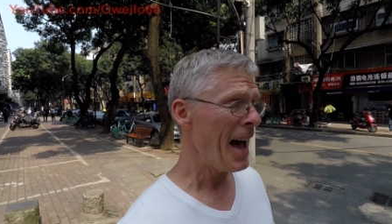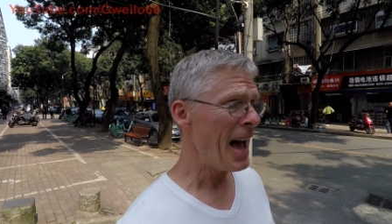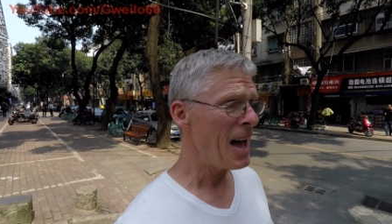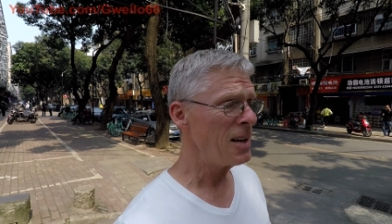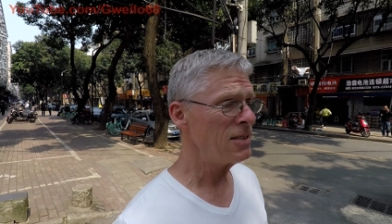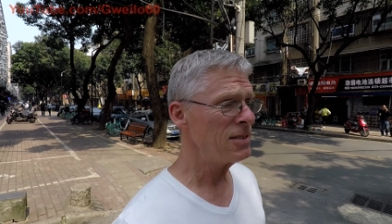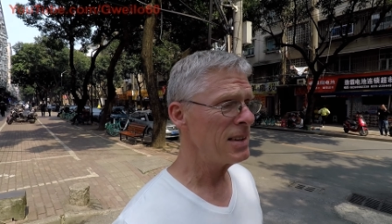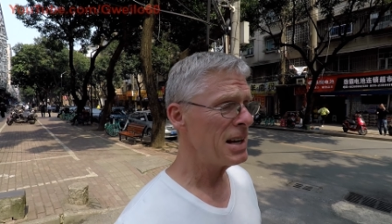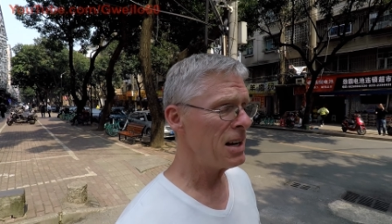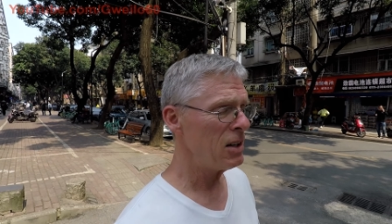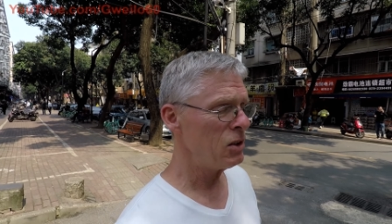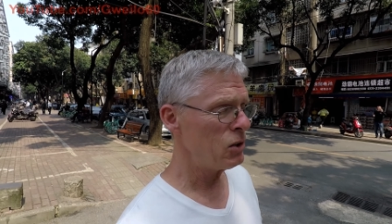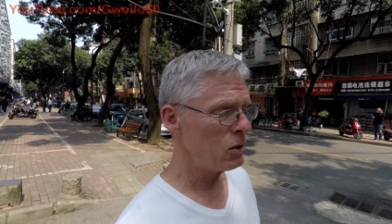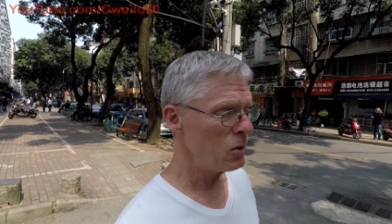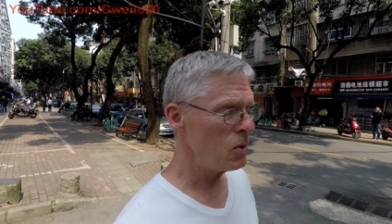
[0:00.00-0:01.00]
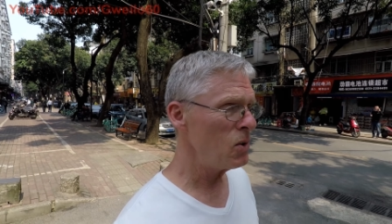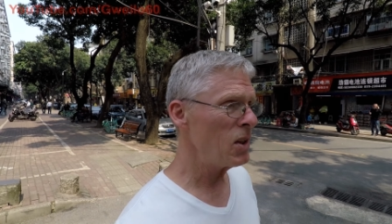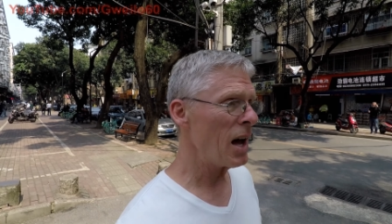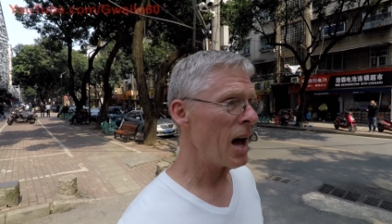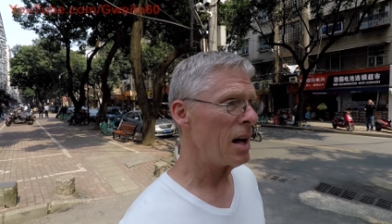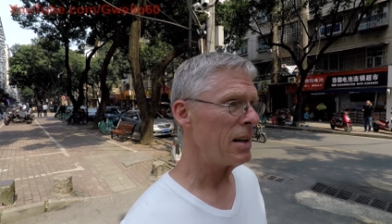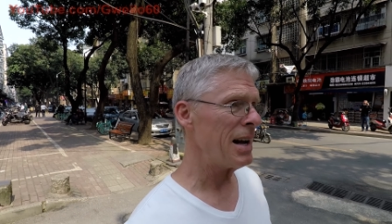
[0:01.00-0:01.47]
as they do
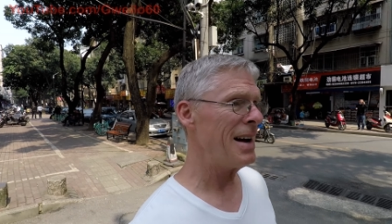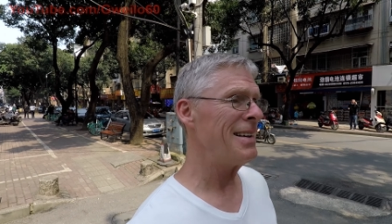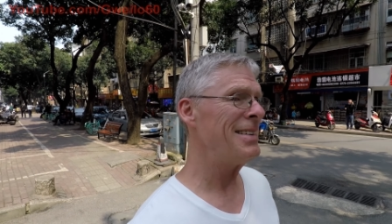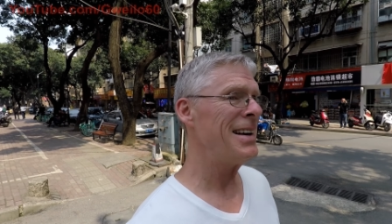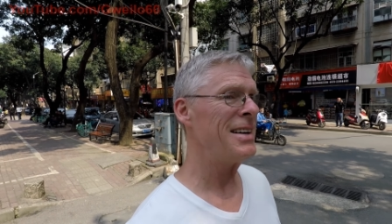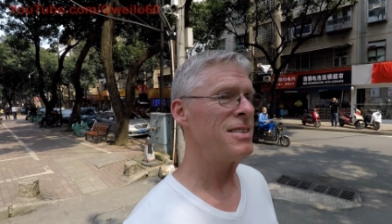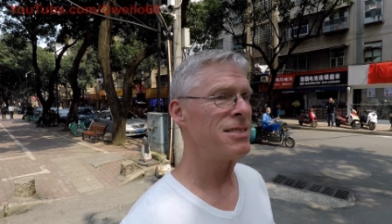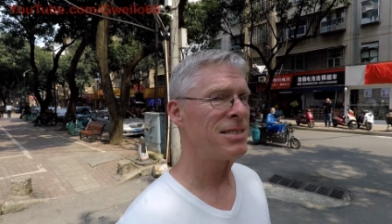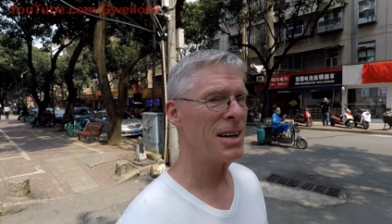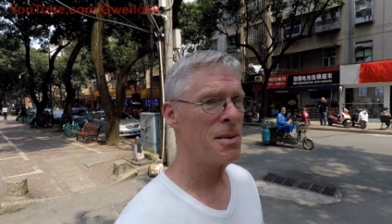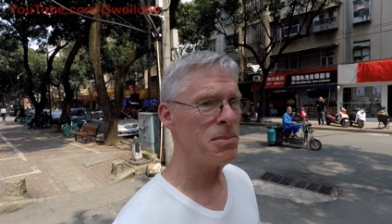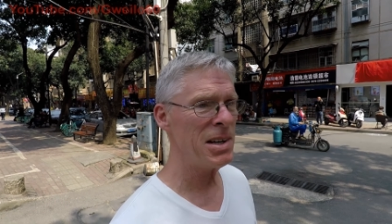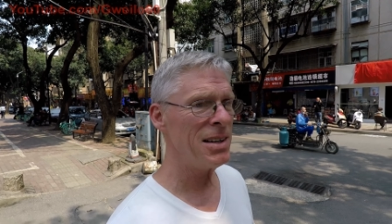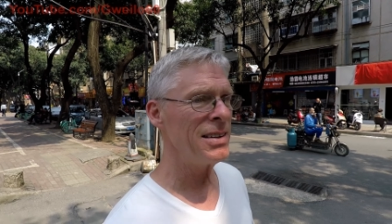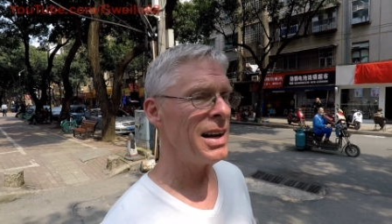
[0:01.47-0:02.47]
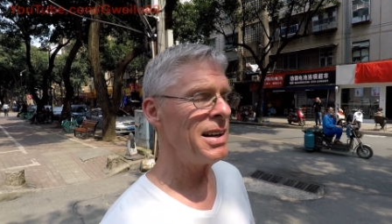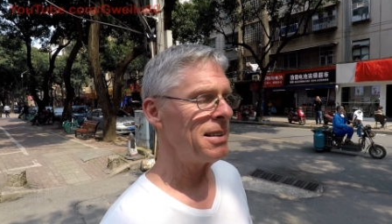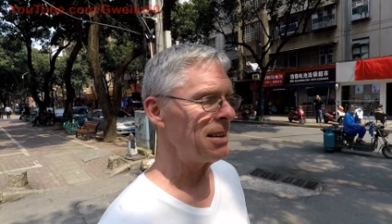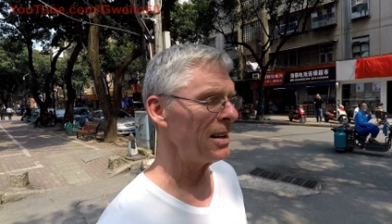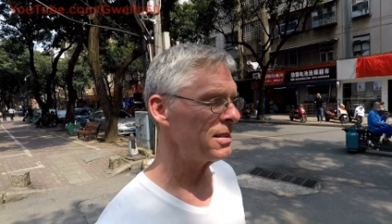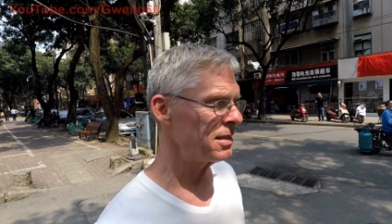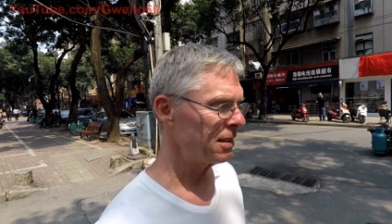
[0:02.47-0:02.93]
that, and then something like
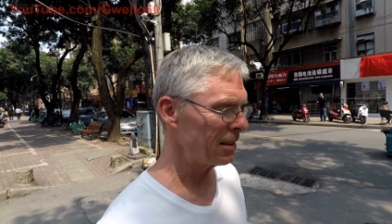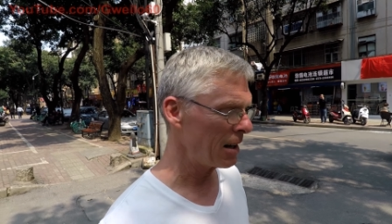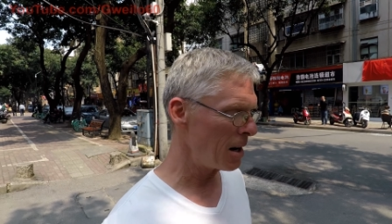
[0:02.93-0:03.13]
this